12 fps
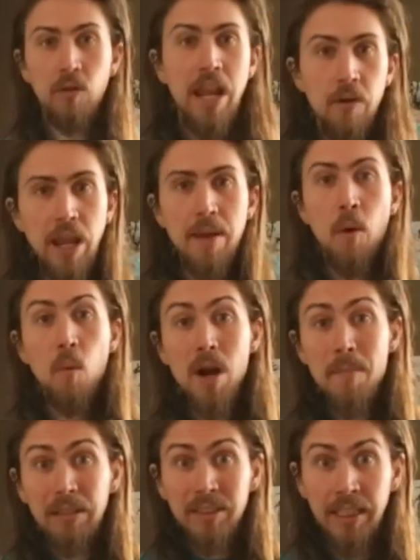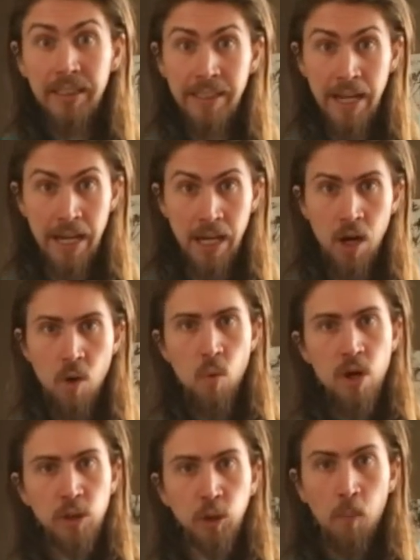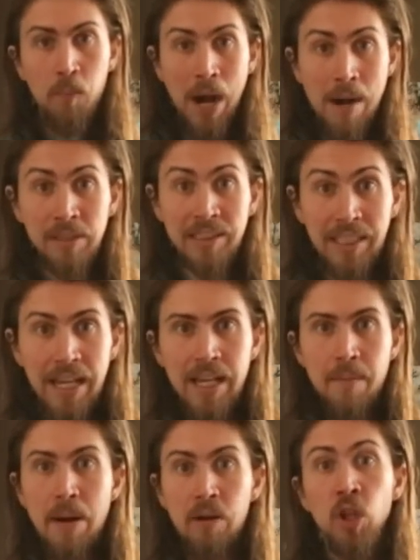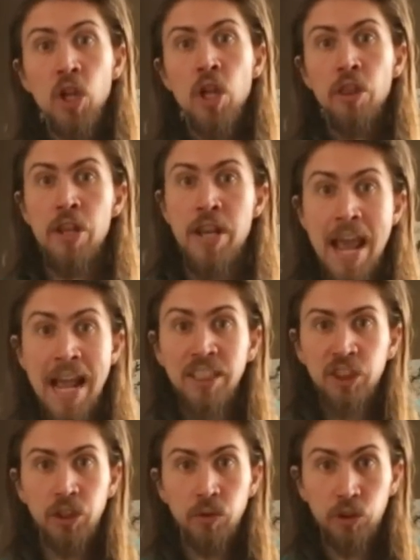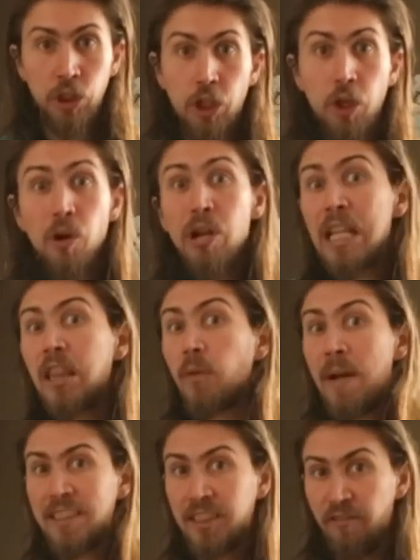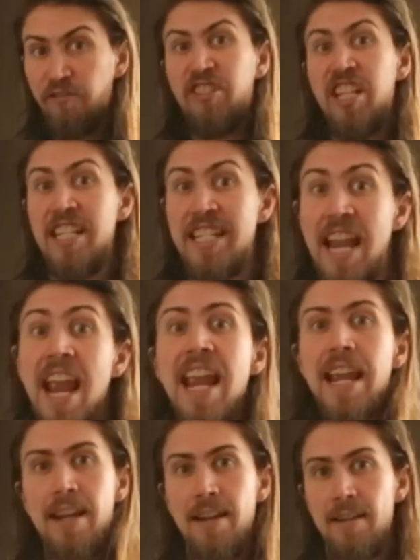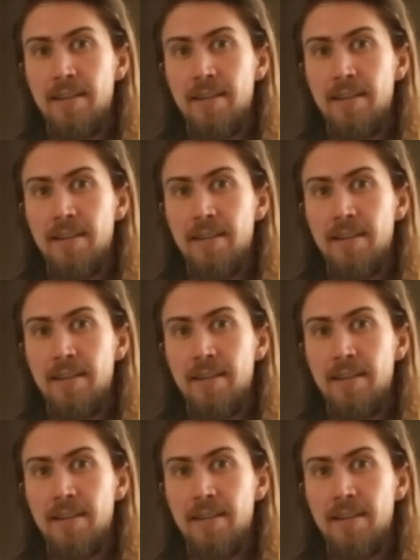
Okay, okay, but what about today? What is Obama saying about the national security threats of today?